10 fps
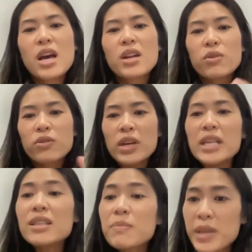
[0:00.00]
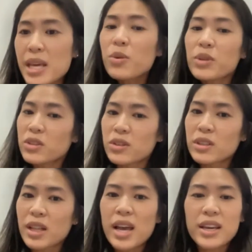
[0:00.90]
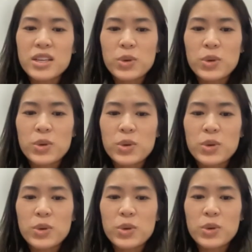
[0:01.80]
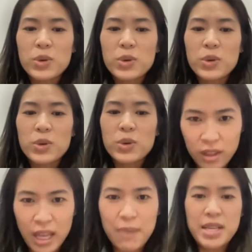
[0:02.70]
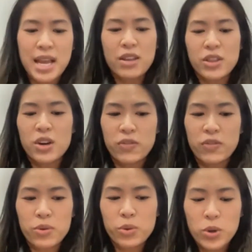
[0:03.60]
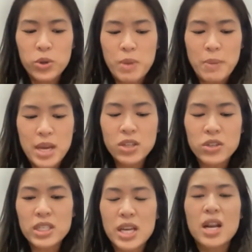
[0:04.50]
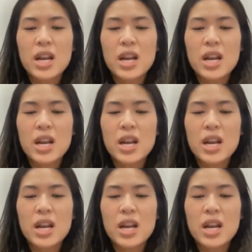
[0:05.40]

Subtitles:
The reason being with the short leg is when someone's, for our laymen out there, for those who may be interested,